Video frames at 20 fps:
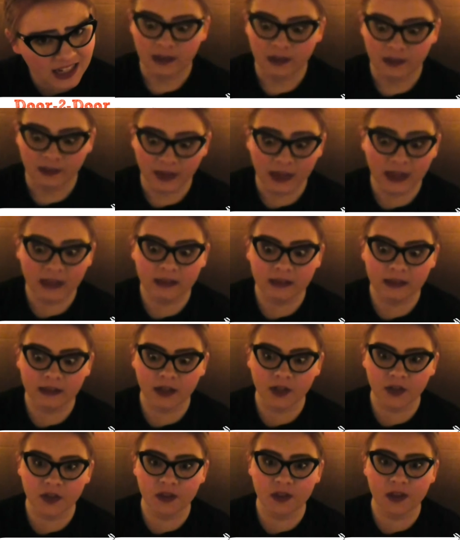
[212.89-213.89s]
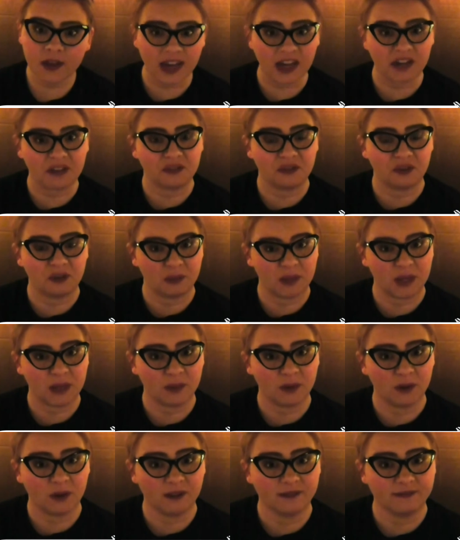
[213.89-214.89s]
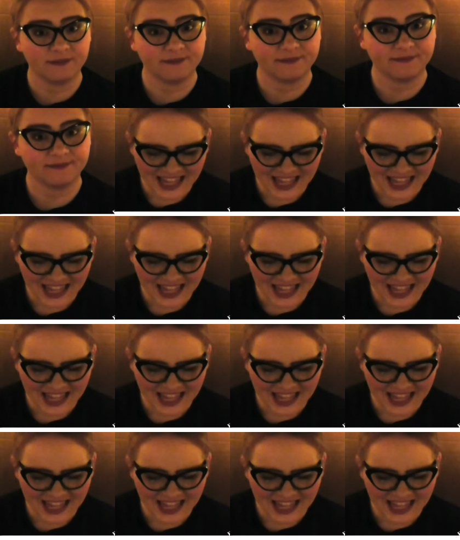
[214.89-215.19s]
And then there's the hateful people.